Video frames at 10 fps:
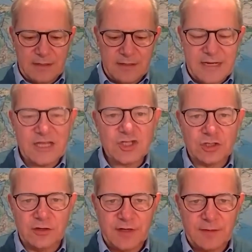
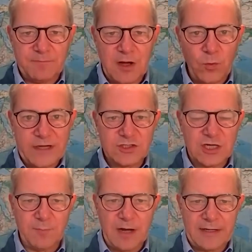nature of a wind
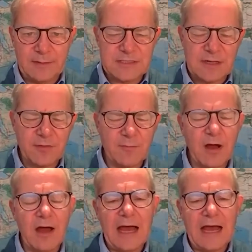turbine, I mean, some of them
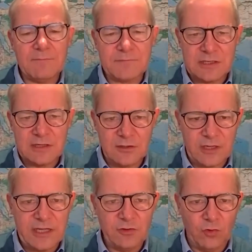are
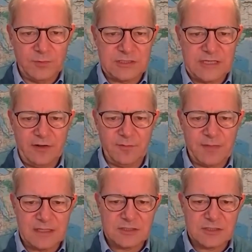absolutely enormous now. The
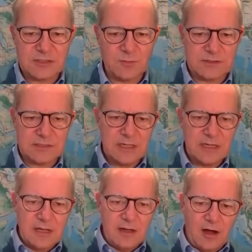biggest ones
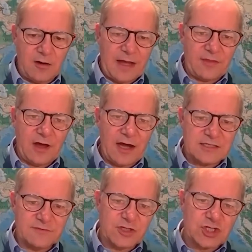are about the
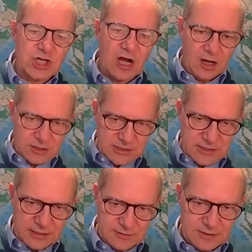height of the Shard in
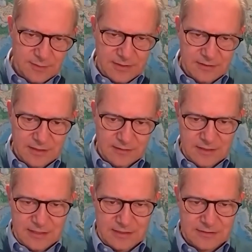London. I mean,
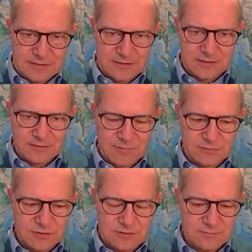that is the
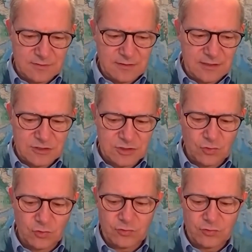most
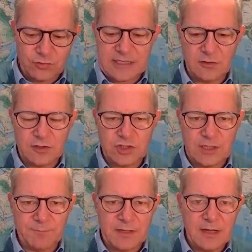extraordinary
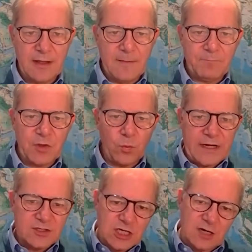technology. But the
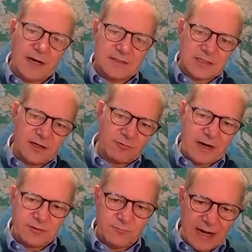wind turbines going
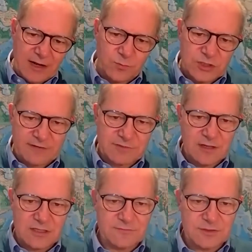round and round, which have to
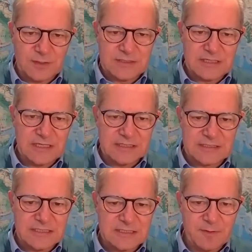last for 20
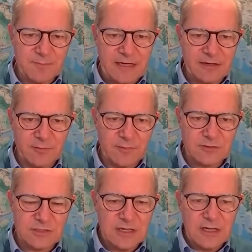years, need to be made of the
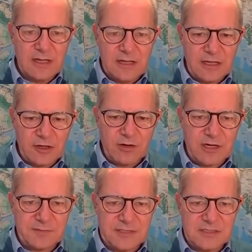most
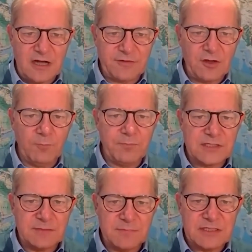incredibly tough
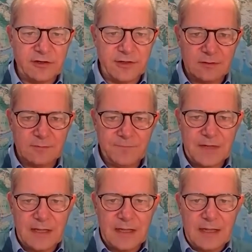composite material.
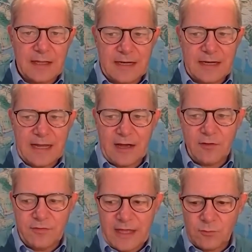
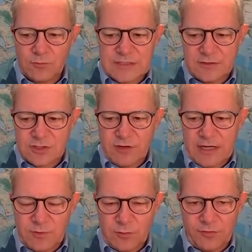Now, that all sounds
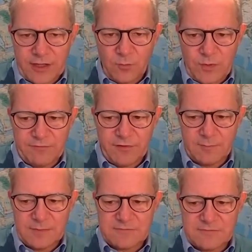great. We all think a wind
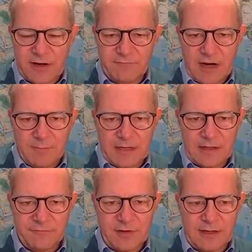farm is very
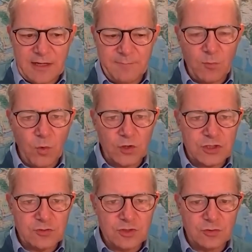environmentally friendly, but what
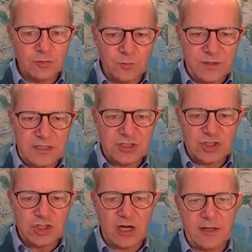do you do with these
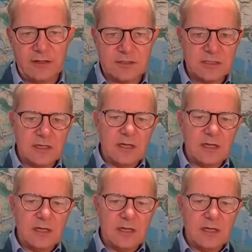giant